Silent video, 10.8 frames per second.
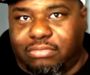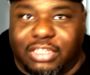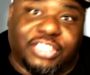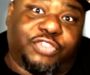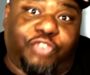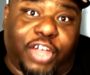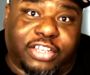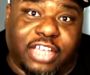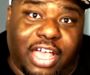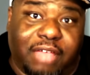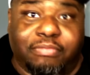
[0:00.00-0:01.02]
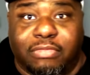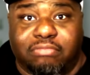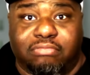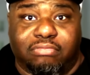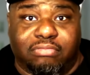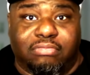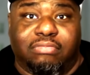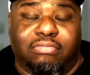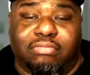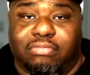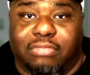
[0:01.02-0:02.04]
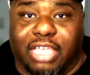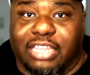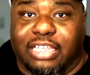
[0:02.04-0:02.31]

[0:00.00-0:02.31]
this is fucked up and